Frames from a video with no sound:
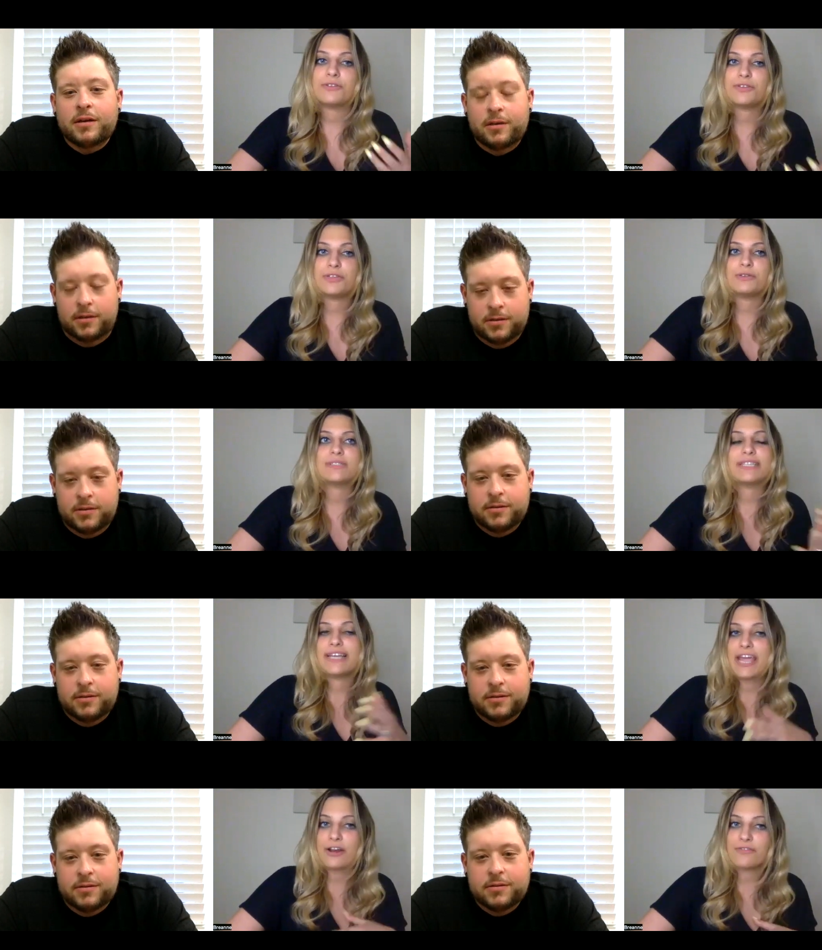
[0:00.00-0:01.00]
Speaker 1: you use to
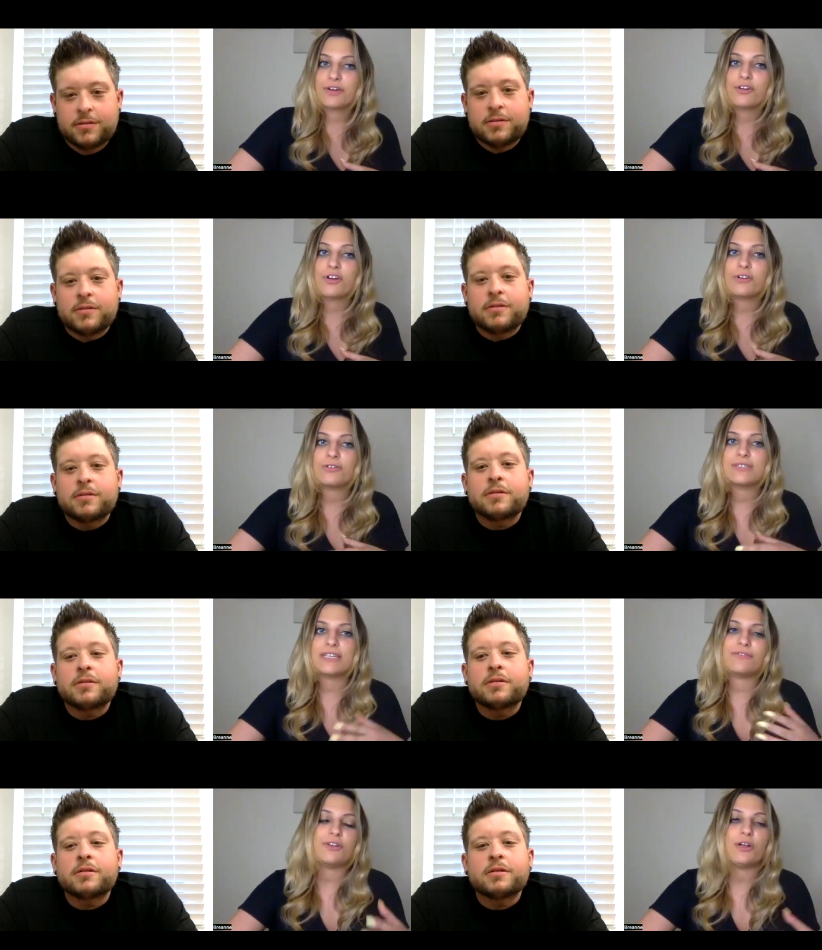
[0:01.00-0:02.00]
care for Crohn's? And if
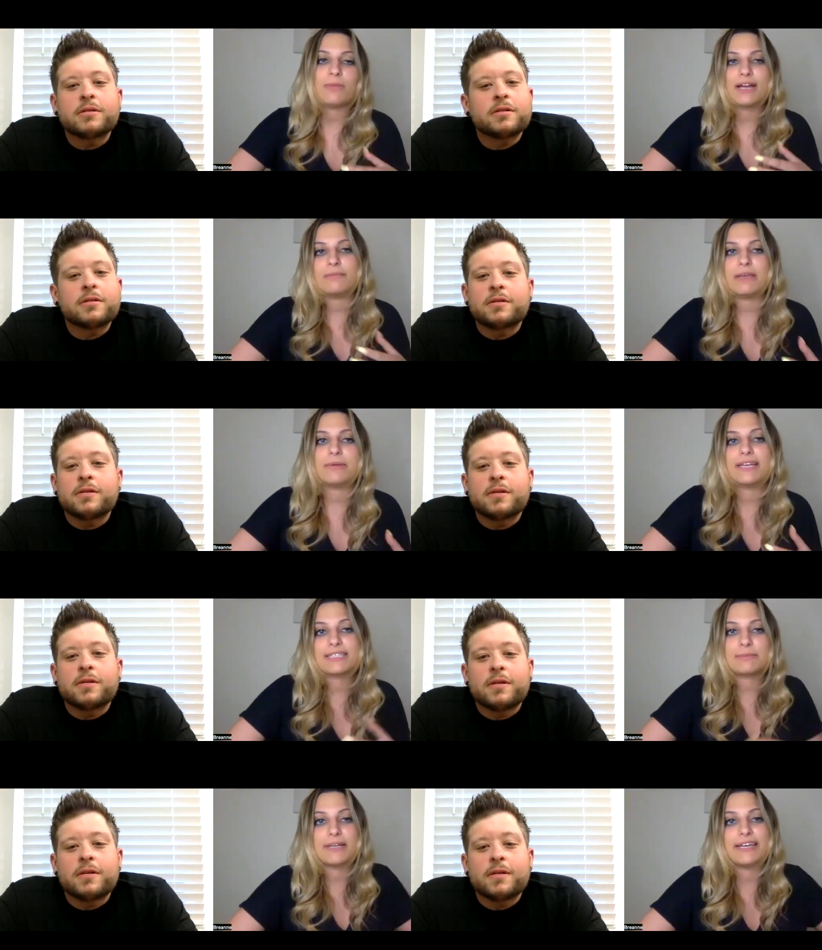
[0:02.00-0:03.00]
you don't mind, maybe
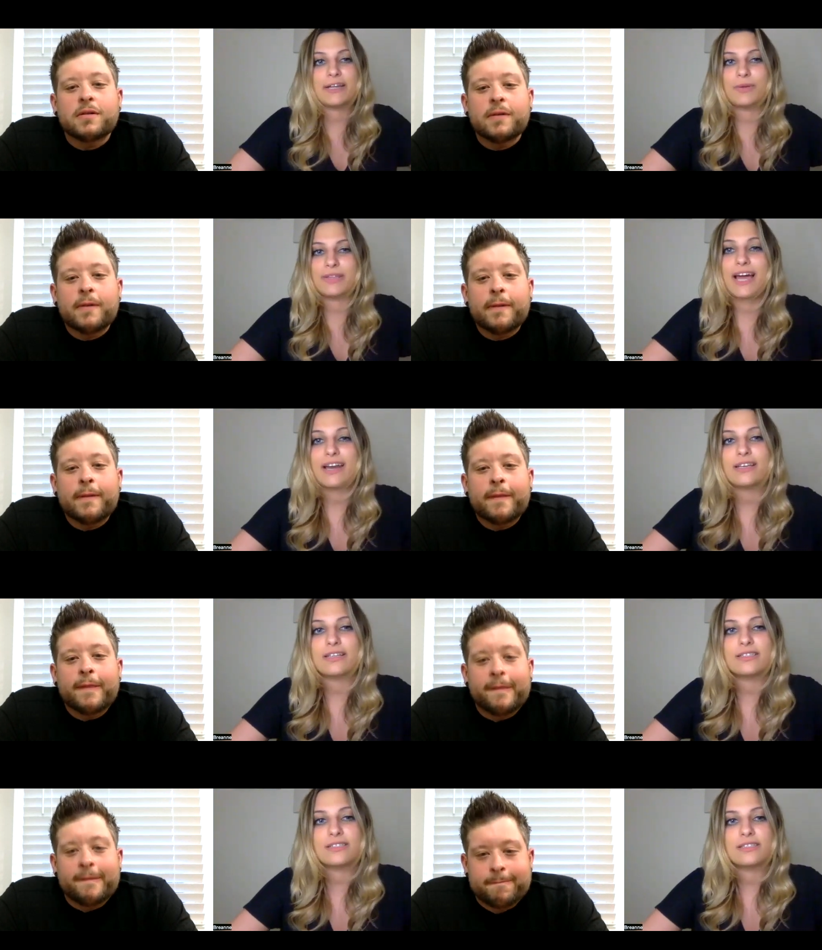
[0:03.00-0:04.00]
explaining what that is.
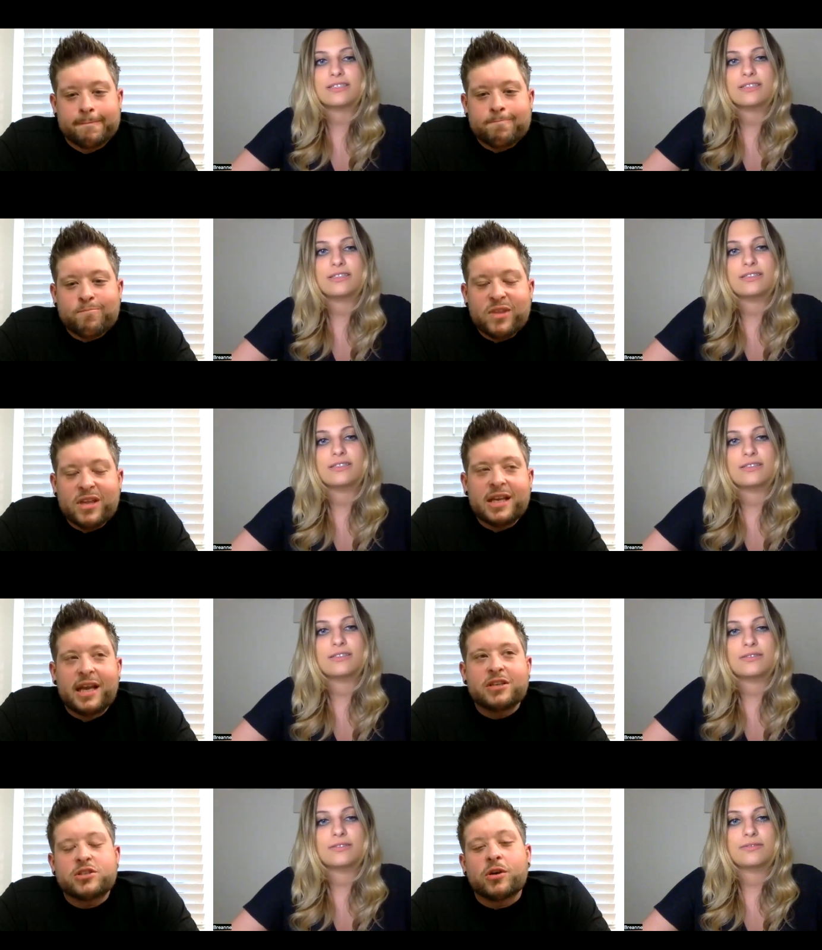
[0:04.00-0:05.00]
Speaker 2: Yeah,
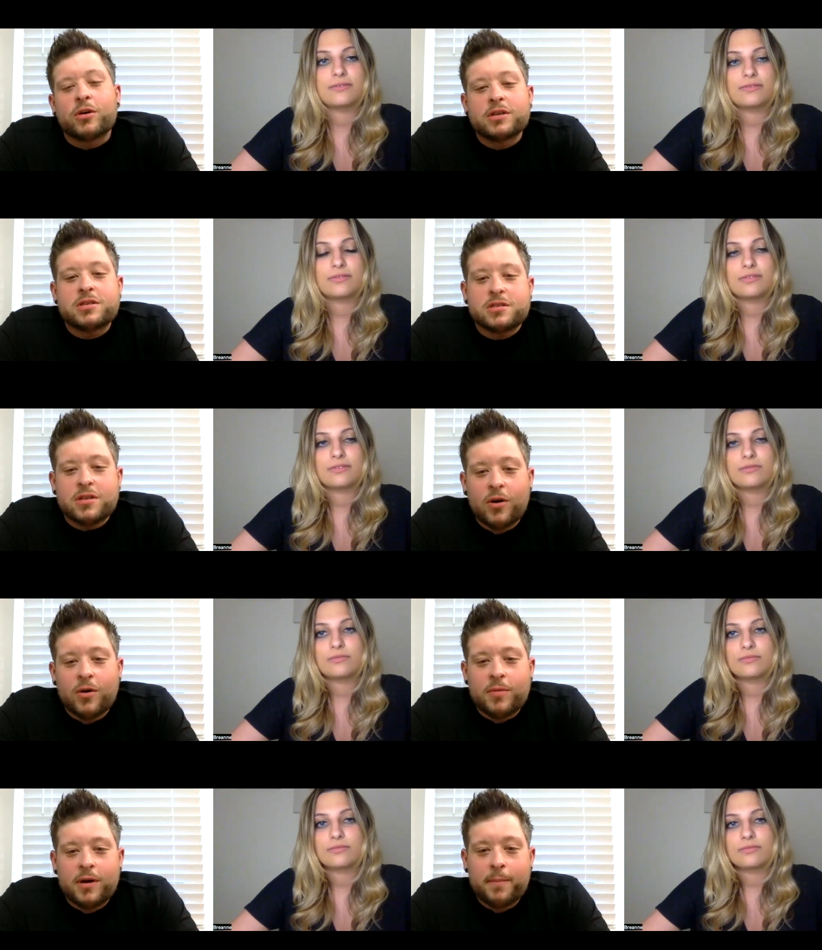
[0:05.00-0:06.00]
so a
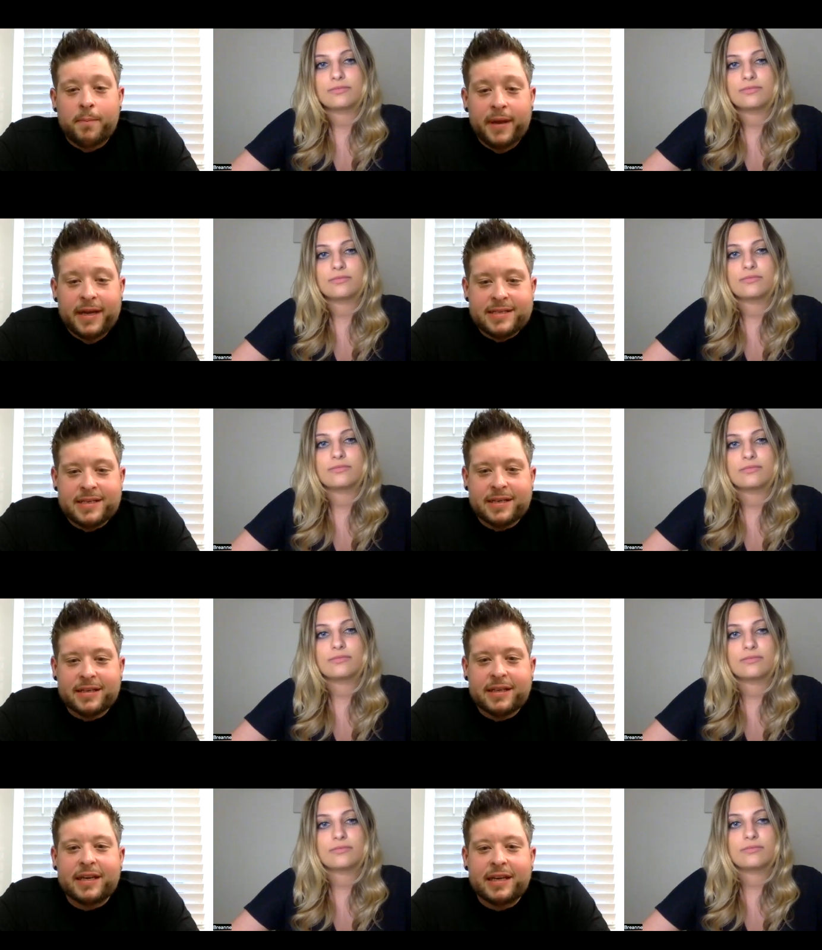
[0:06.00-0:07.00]
stoma basically
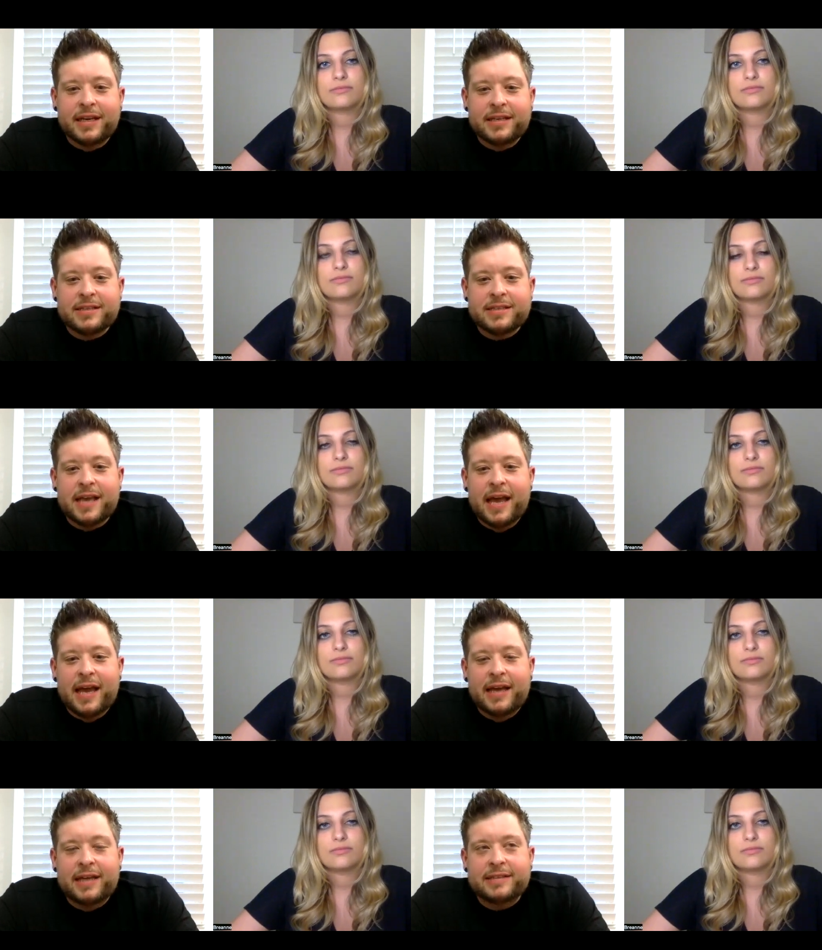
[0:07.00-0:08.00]
is
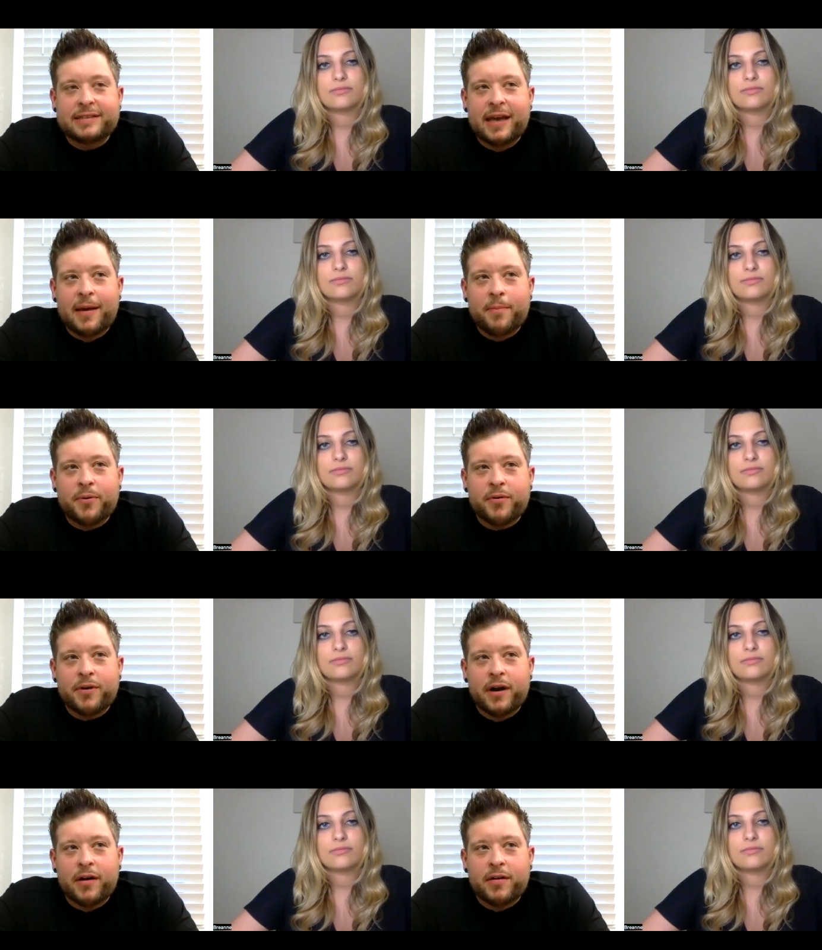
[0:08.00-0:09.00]
a
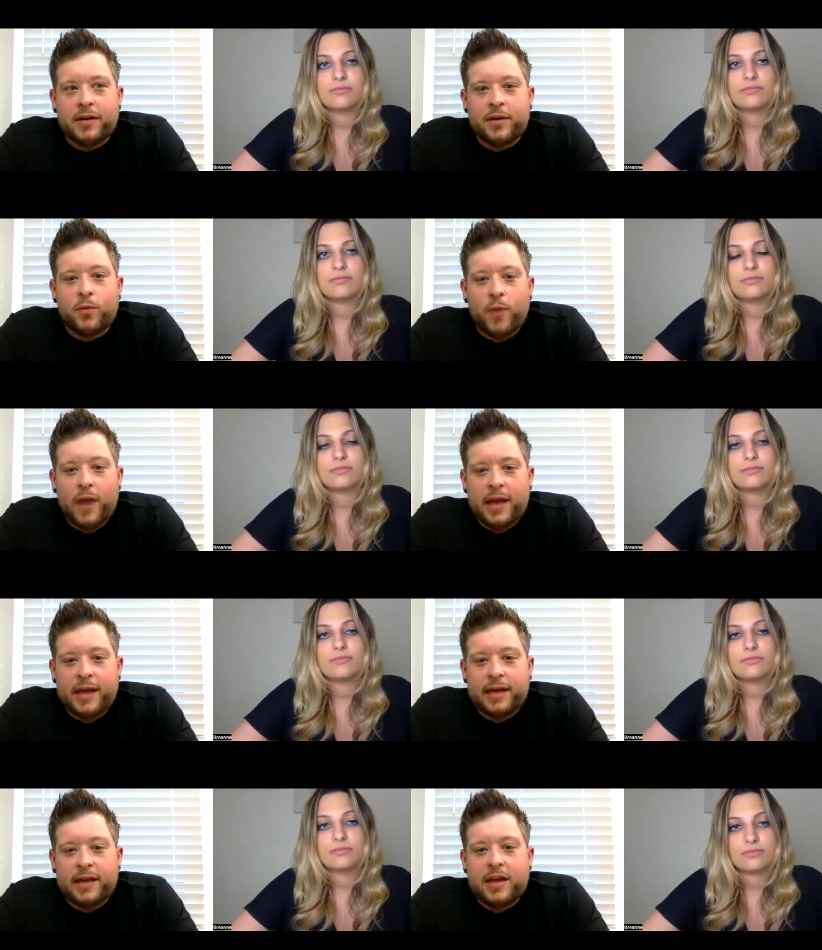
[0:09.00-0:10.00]
temporary
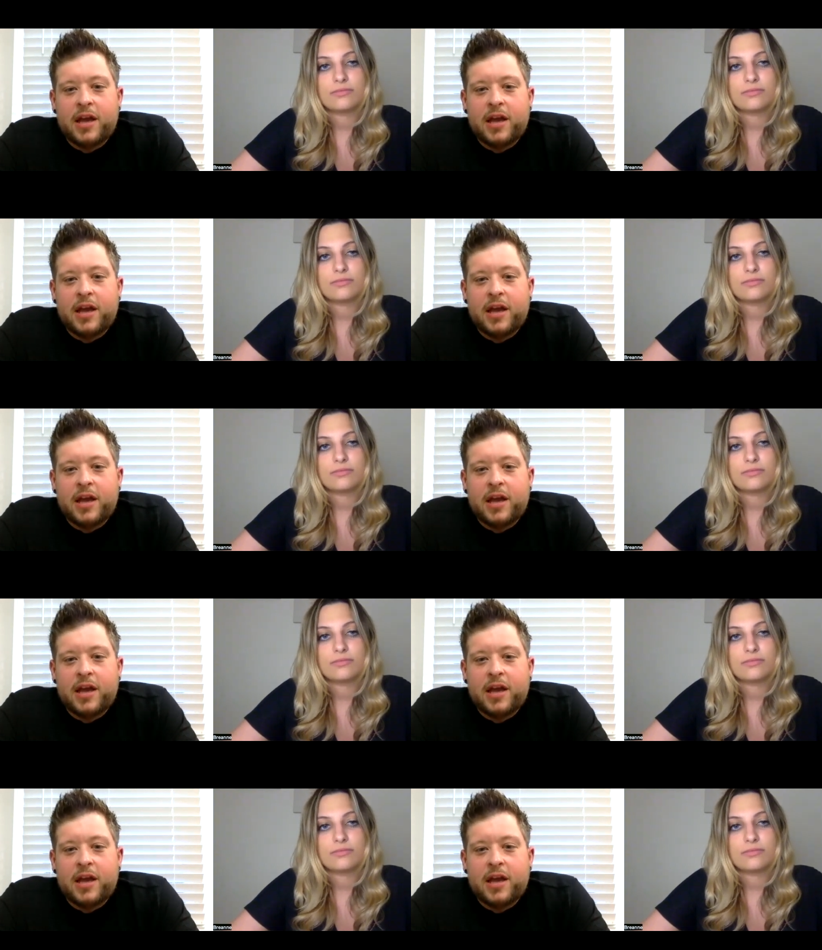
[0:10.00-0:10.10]
way